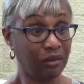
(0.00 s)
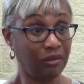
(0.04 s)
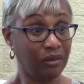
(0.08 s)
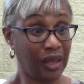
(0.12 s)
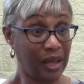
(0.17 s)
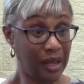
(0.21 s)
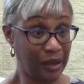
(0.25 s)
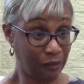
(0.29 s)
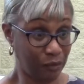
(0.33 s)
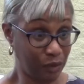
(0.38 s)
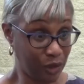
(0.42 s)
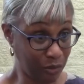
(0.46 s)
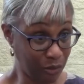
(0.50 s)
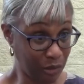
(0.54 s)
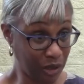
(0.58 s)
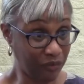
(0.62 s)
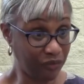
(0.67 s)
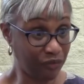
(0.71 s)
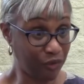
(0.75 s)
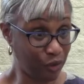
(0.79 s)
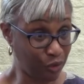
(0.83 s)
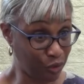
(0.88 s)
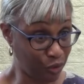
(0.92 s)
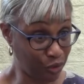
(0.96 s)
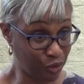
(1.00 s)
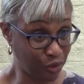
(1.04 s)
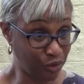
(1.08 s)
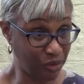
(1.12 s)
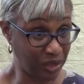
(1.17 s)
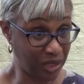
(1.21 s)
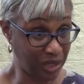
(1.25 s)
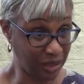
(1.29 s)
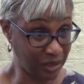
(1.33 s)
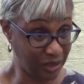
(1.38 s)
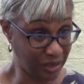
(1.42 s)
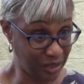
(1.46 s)
That was my first
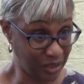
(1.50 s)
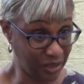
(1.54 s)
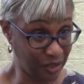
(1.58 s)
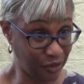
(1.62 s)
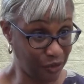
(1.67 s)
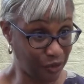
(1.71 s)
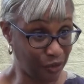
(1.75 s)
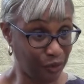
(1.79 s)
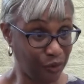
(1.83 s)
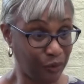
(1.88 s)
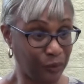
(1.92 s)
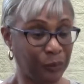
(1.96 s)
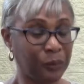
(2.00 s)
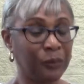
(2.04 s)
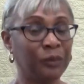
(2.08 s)
grade teacher.